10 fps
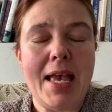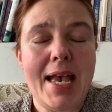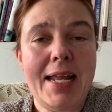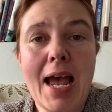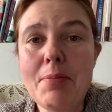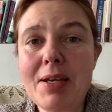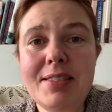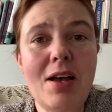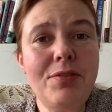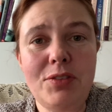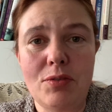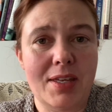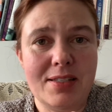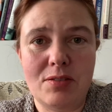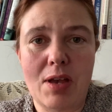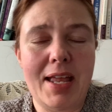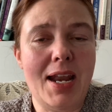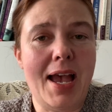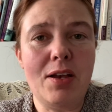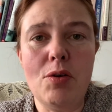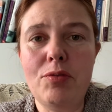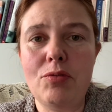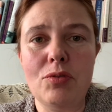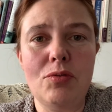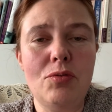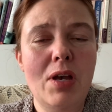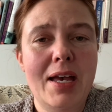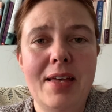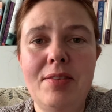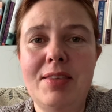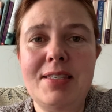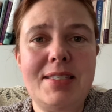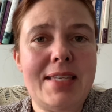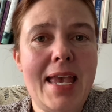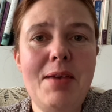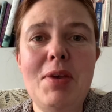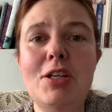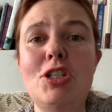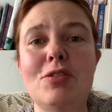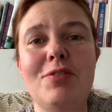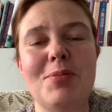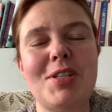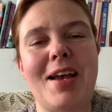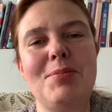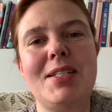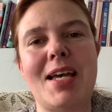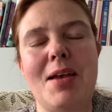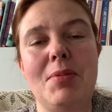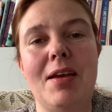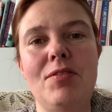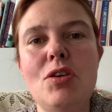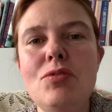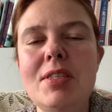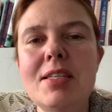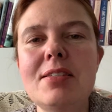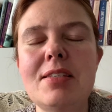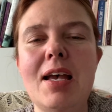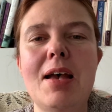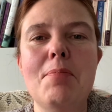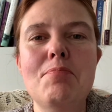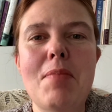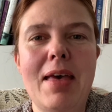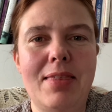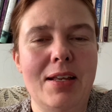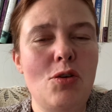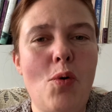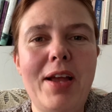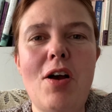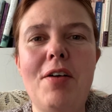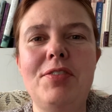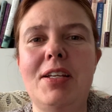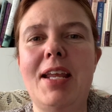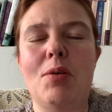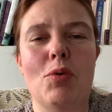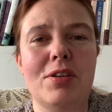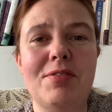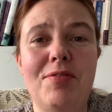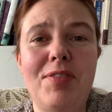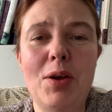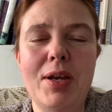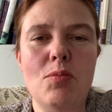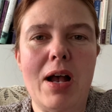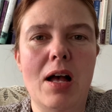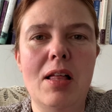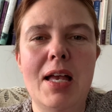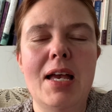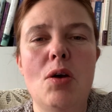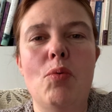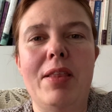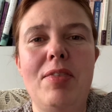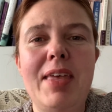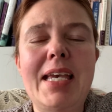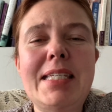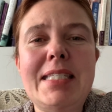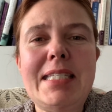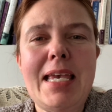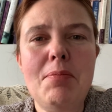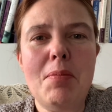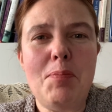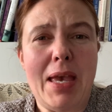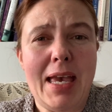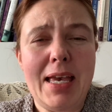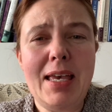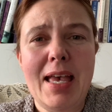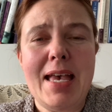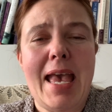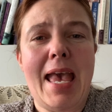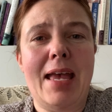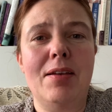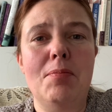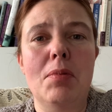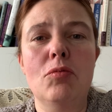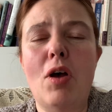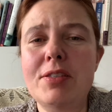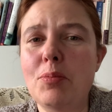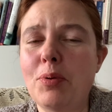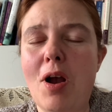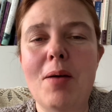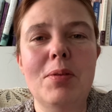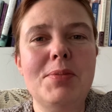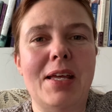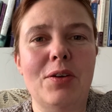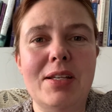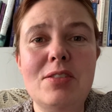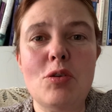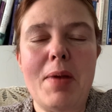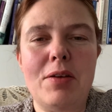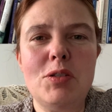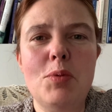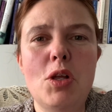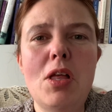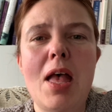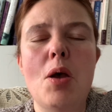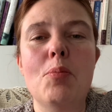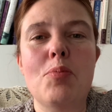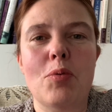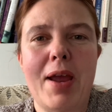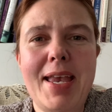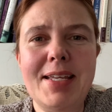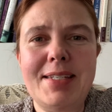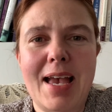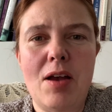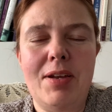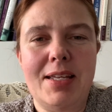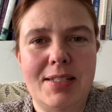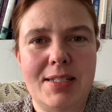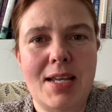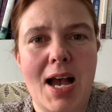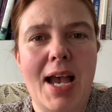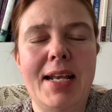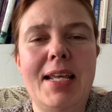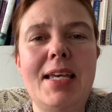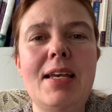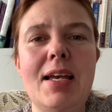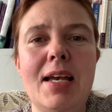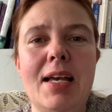And I myself do this, and I go through the same issues from time to time, and I've used this method quite often. It works very well. When things seem big and lots of problems that are insurmountable, break it down into tiny